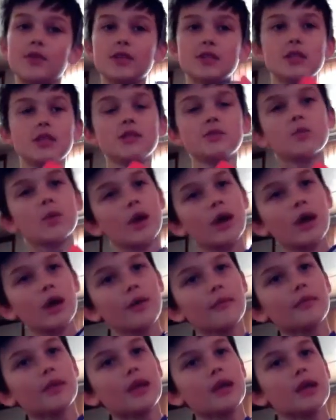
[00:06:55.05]
This is where
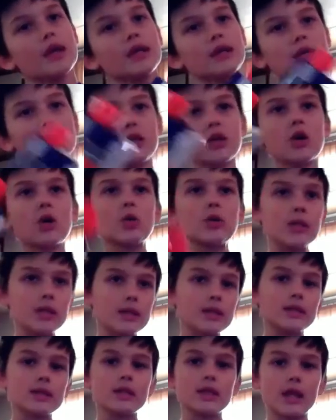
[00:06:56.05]
you know
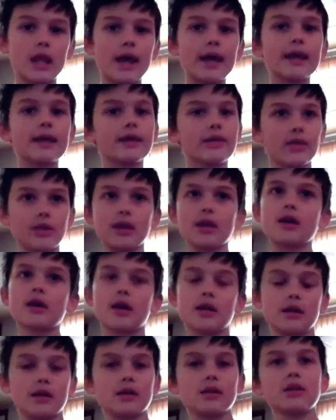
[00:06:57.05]
you like the
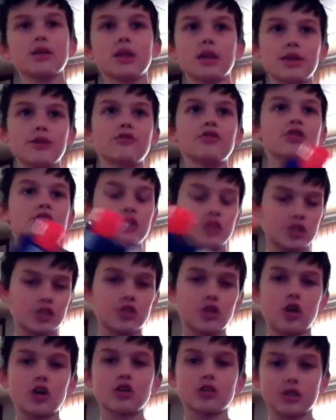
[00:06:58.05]
gun and you you
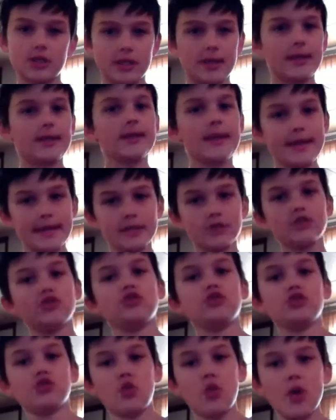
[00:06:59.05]
start to
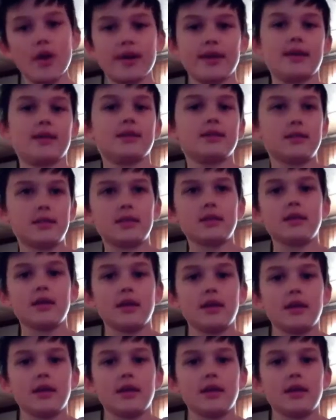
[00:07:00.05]
enjoy it.